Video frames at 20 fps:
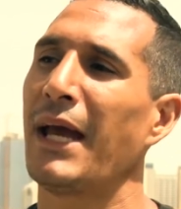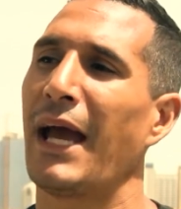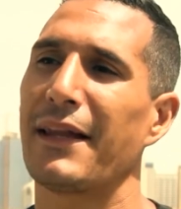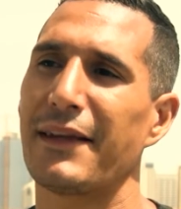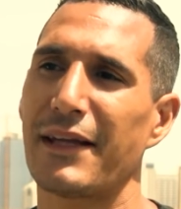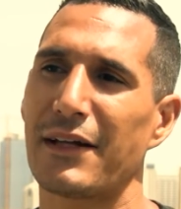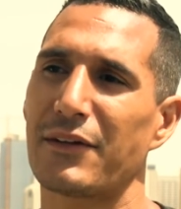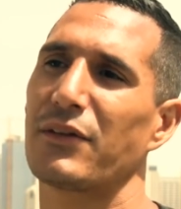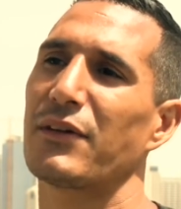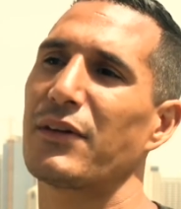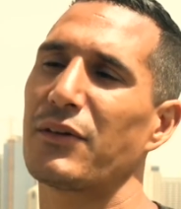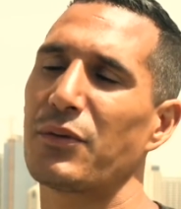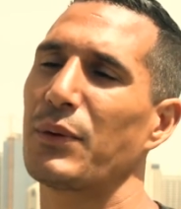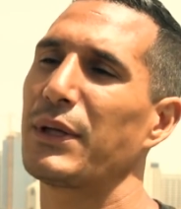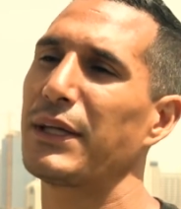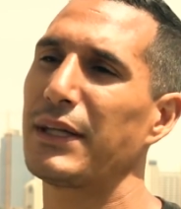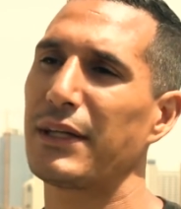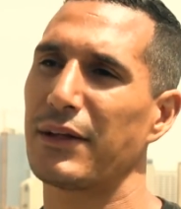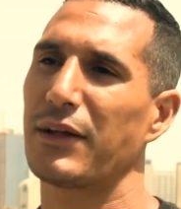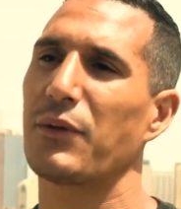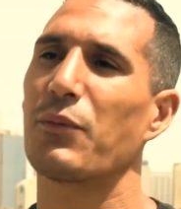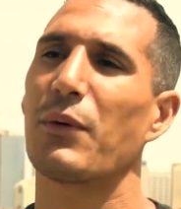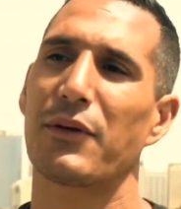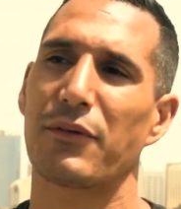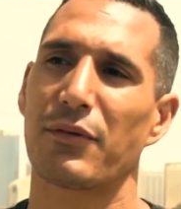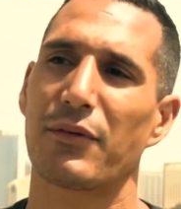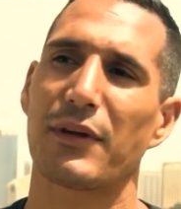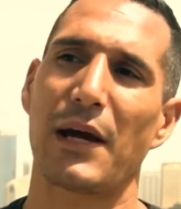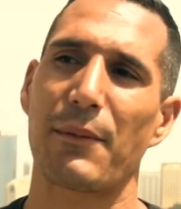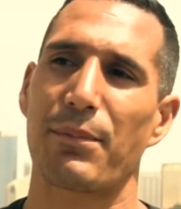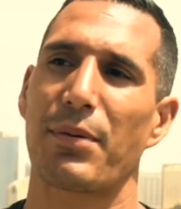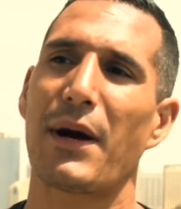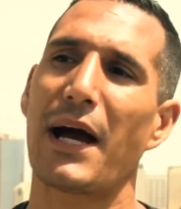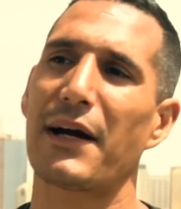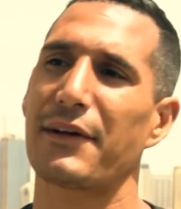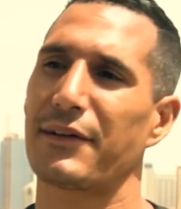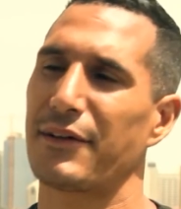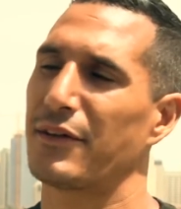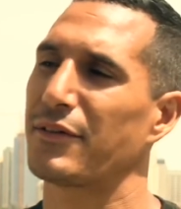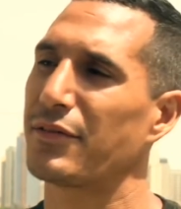And that's, that's what what he did. He went through that
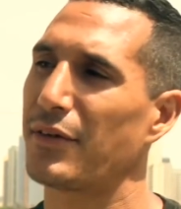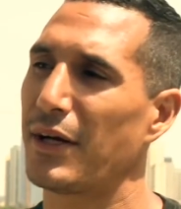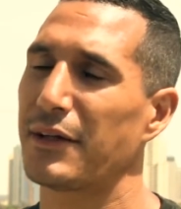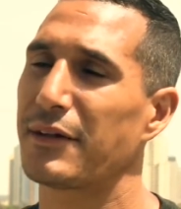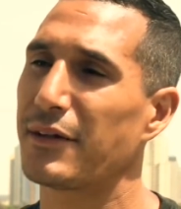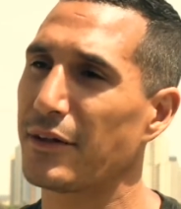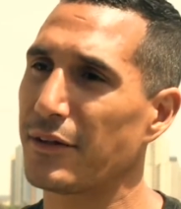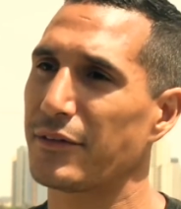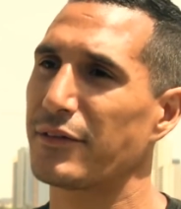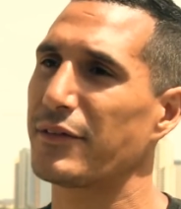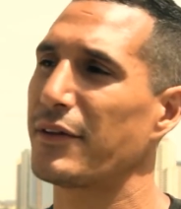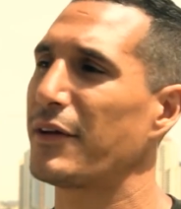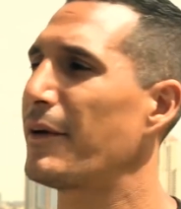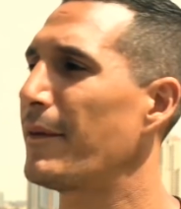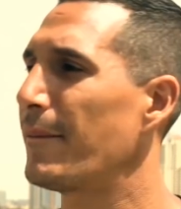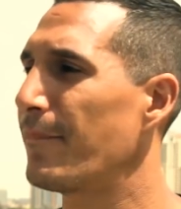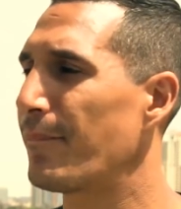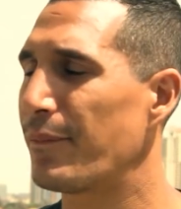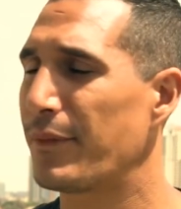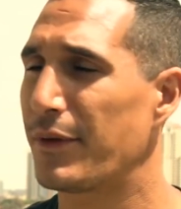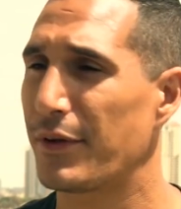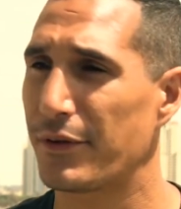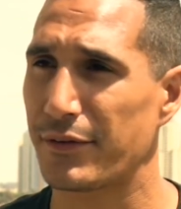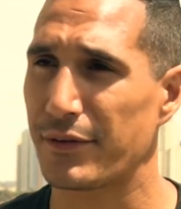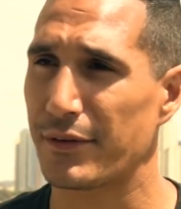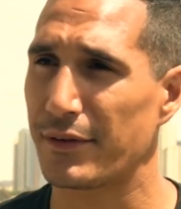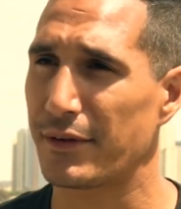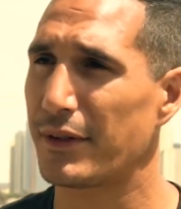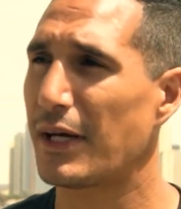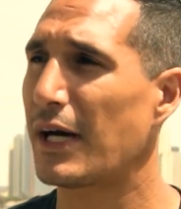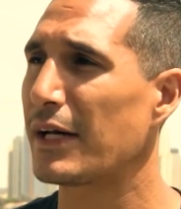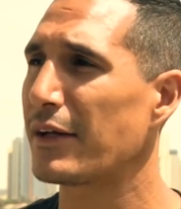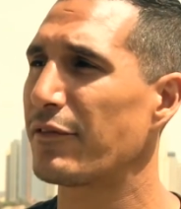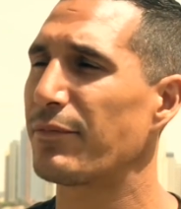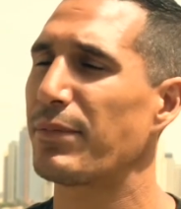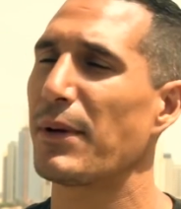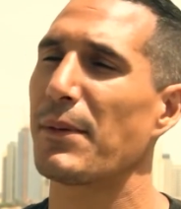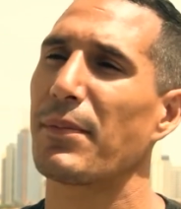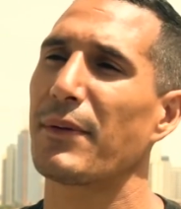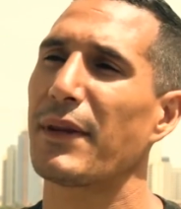practice, right? There's a there's a lot
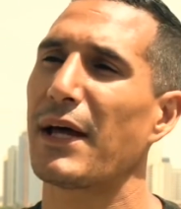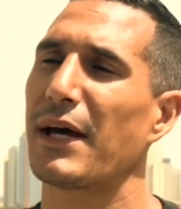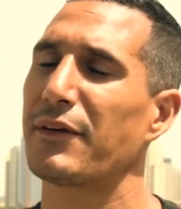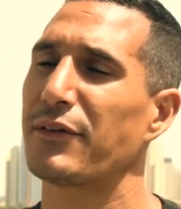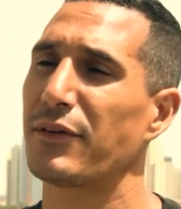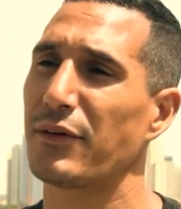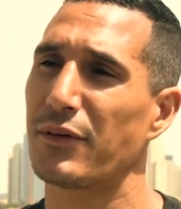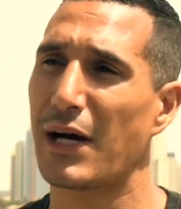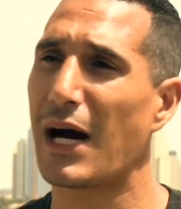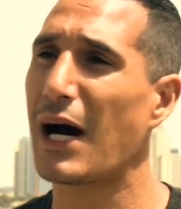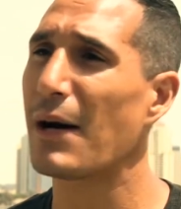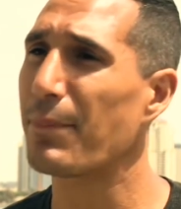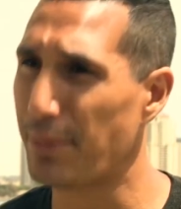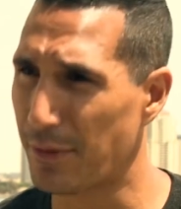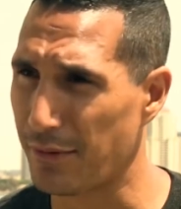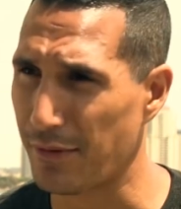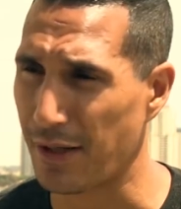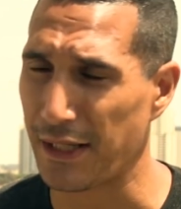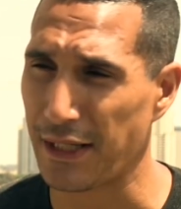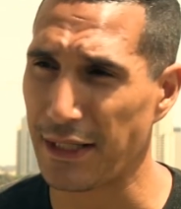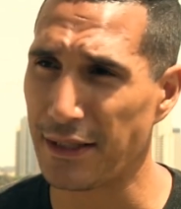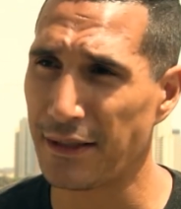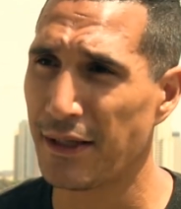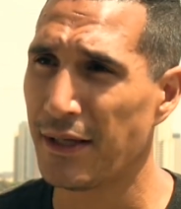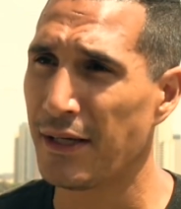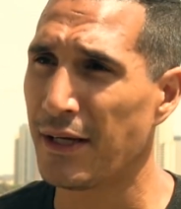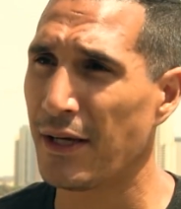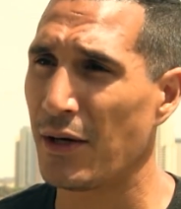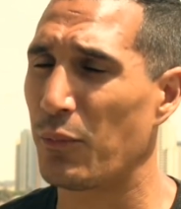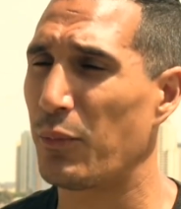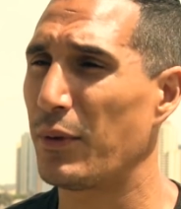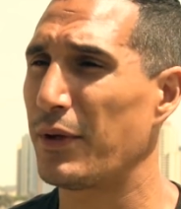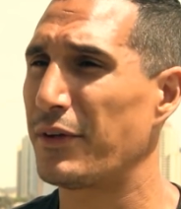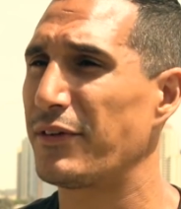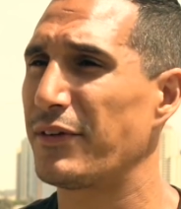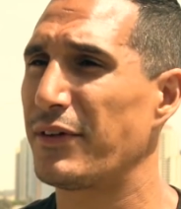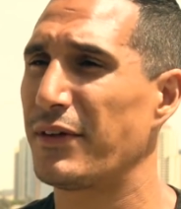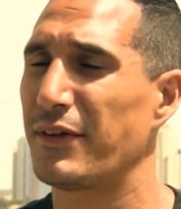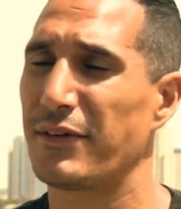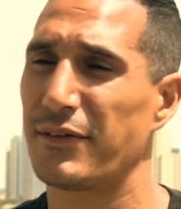of people that do copywriting,
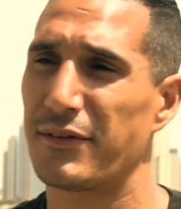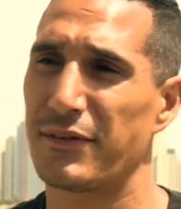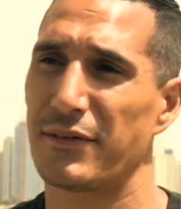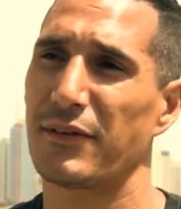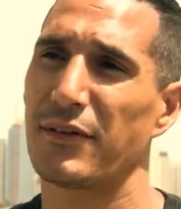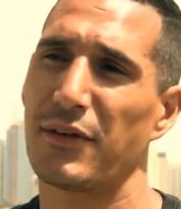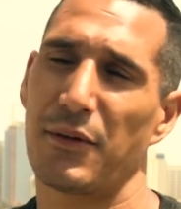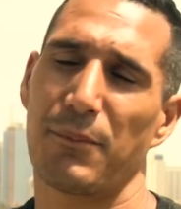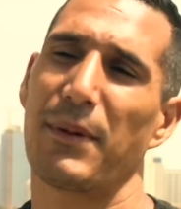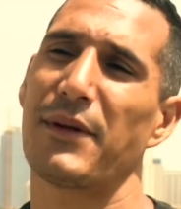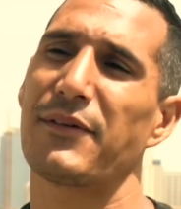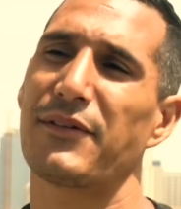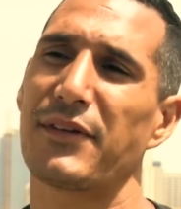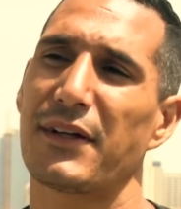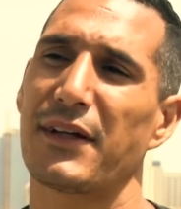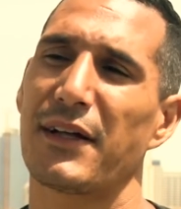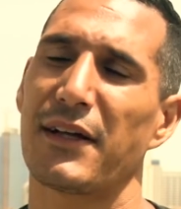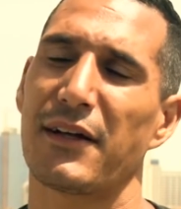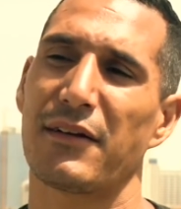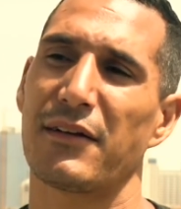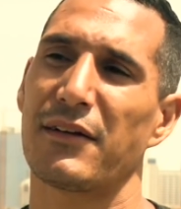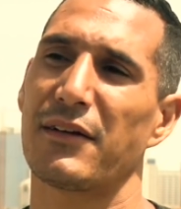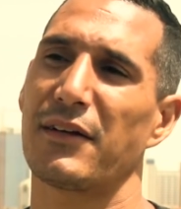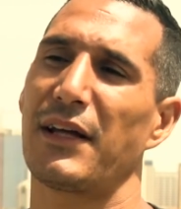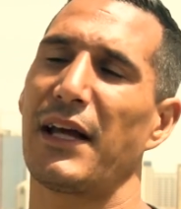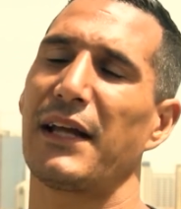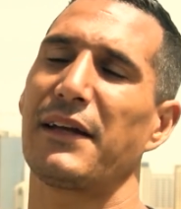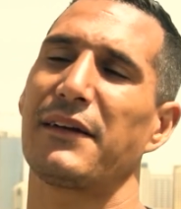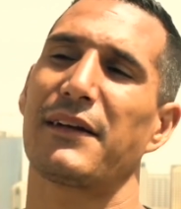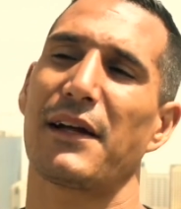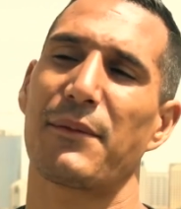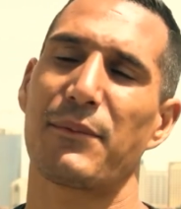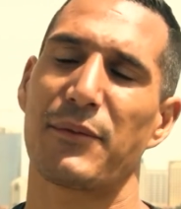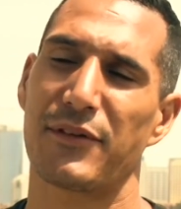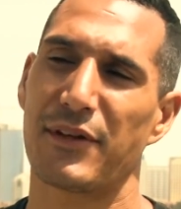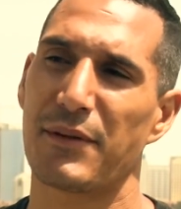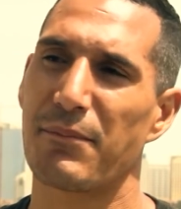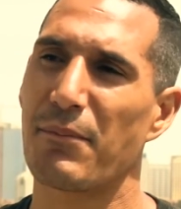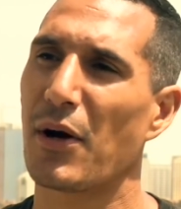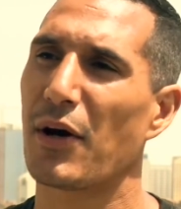which is you know basically anytime you
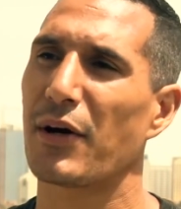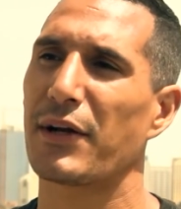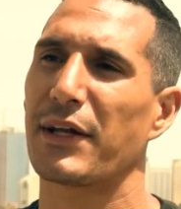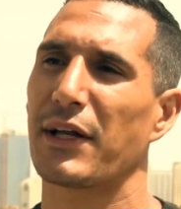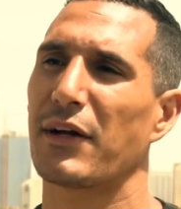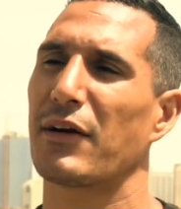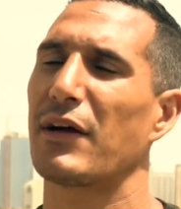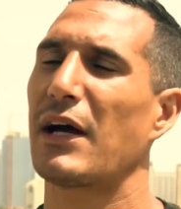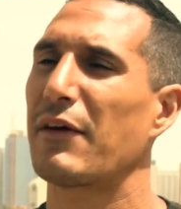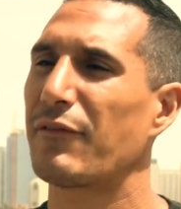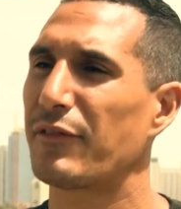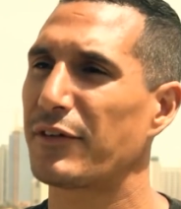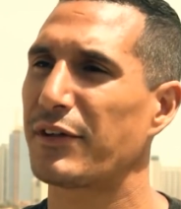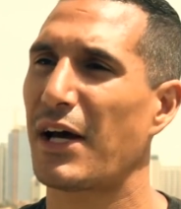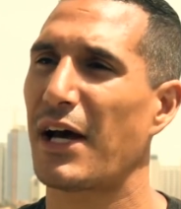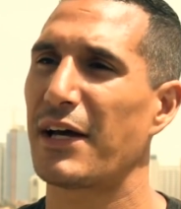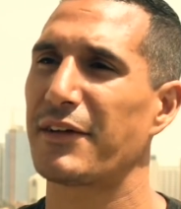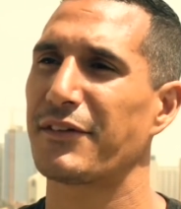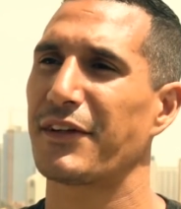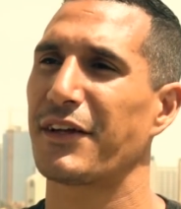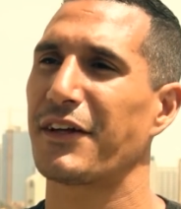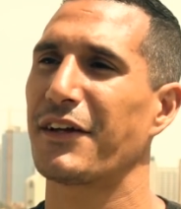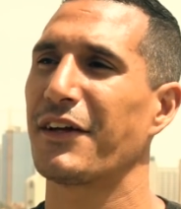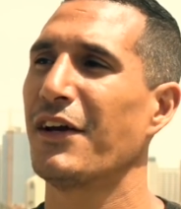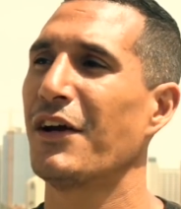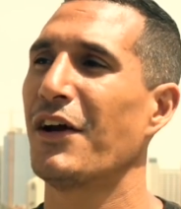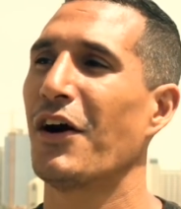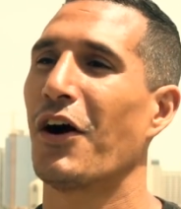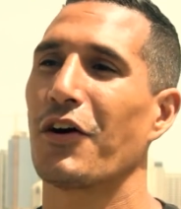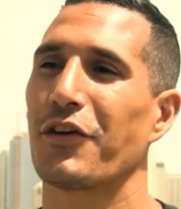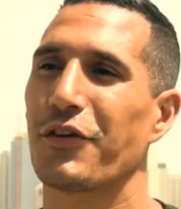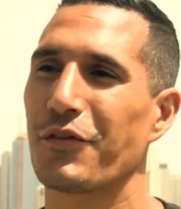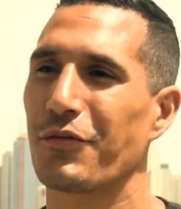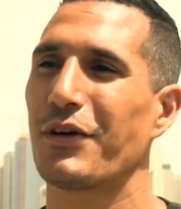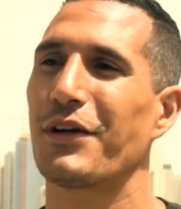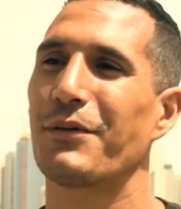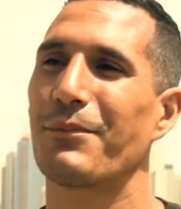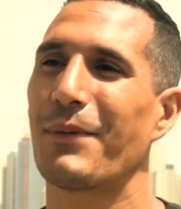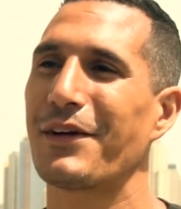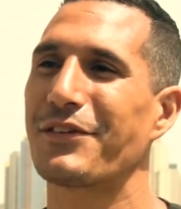see marketing or advertising, or you
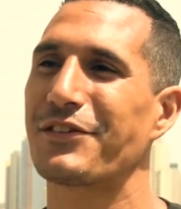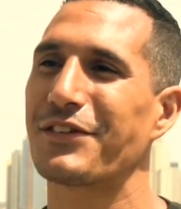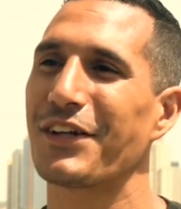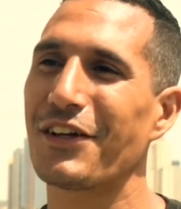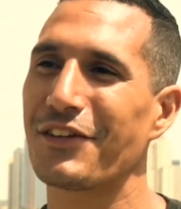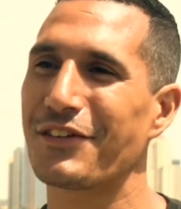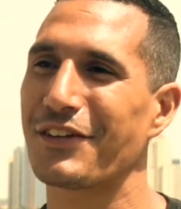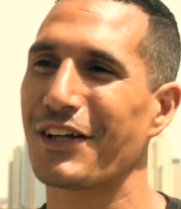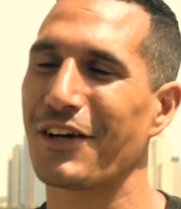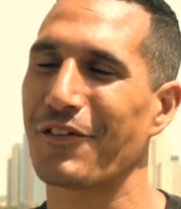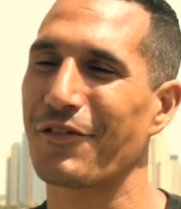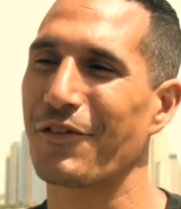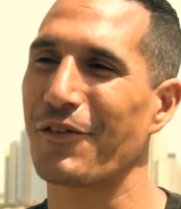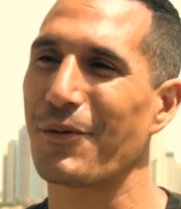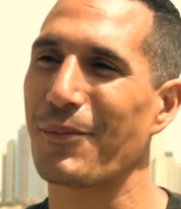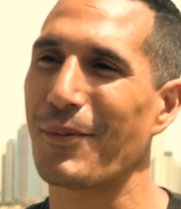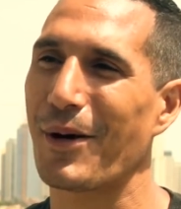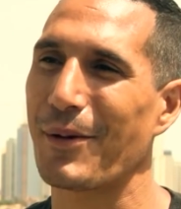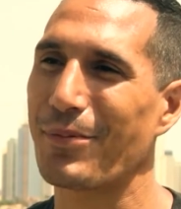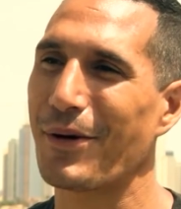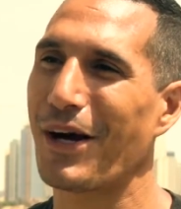read my sales letter for one of my